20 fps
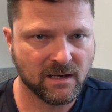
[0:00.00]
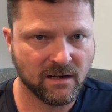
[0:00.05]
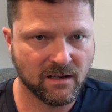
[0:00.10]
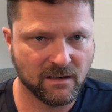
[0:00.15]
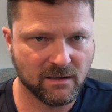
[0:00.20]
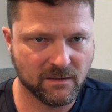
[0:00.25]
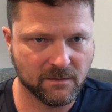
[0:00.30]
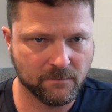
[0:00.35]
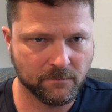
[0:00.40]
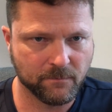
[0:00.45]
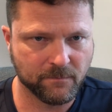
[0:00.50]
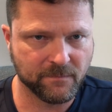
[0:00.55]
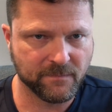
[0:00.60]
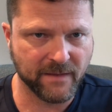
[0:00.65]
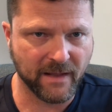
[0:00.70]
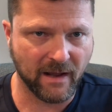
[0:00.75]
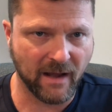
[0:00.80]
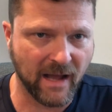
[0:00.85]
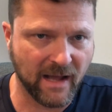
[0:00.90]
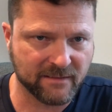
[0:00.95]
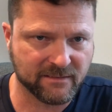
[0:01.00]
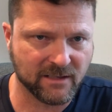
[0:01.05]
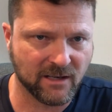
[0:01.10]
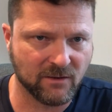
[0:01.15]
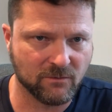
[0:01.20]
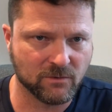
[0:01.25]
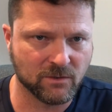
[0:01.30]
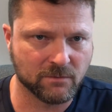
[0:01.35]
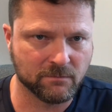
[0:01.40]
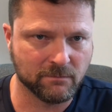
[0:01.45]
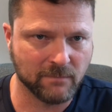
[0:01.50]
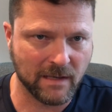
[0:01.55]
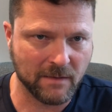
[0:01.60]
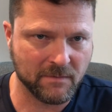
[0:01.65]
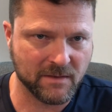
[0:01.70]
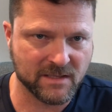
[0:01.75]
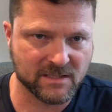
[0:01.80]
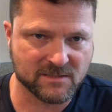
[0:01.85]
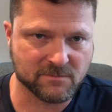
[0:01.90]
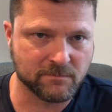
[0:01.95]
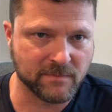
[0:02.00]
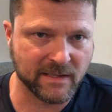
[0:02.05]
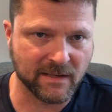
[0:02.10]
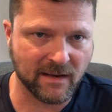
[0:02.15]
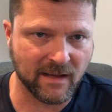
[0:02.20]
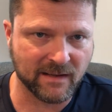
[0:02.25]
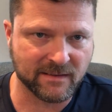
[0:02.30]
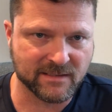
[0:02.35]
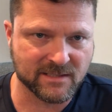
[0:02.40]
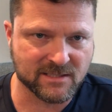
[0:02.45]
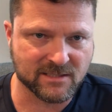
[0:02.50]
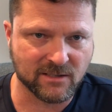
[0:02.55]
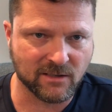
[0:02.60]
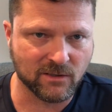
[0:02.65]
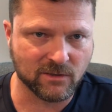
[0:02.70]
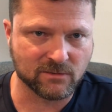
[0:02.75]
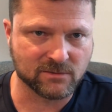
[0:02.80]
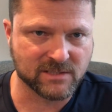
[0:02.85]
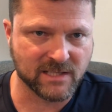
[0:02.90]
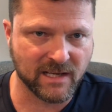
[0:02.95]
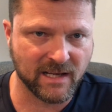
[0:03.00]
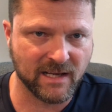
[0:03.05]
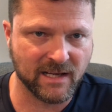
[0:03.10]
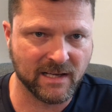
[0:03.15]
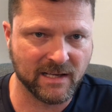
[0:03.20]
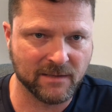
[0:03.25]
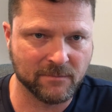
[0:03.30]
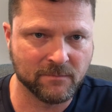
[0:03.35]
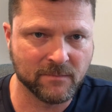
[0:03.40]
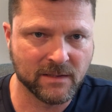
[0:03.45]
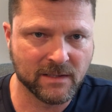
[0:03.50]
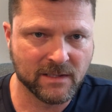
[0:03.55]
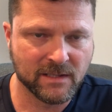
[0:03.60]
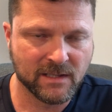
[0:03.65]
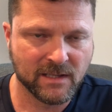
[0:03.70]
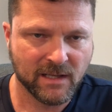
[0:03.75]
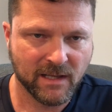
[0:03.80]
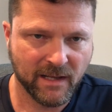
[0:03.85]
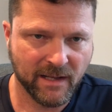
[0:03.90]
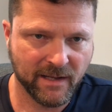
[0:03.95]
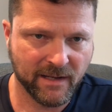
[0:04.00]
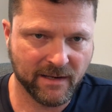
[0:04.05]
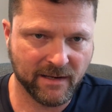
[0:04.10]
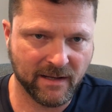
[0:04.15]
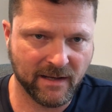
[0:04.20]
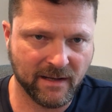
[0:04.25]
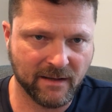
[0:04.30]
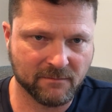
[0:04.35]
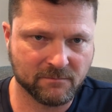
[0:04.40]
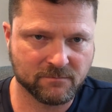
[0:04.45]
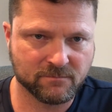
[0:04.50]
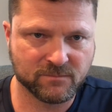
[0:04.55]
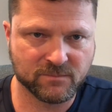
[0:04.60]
Now I thought, well, maybe it's been like this the whole time, and